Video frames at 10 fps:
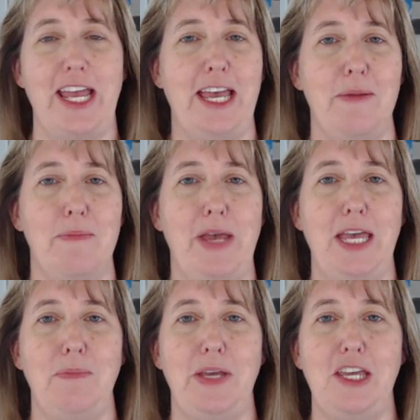it
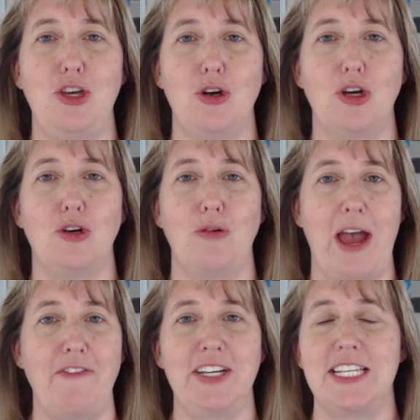may be your
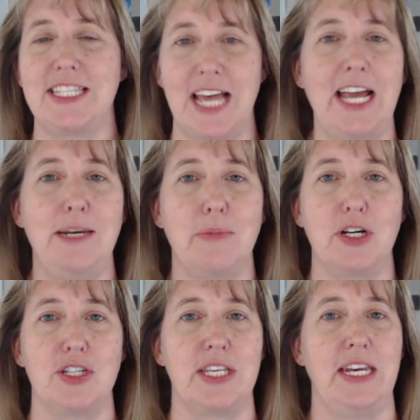graphic design
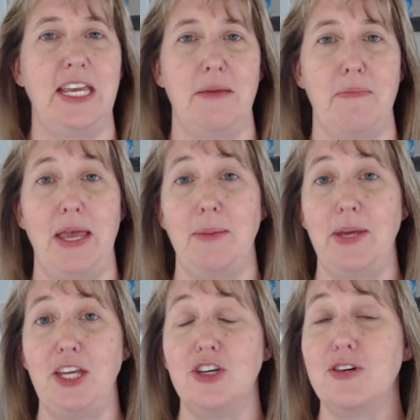person, it may
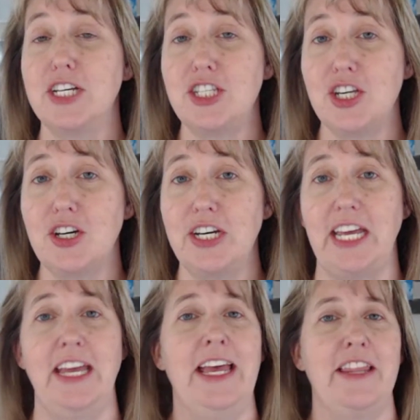be your attorney.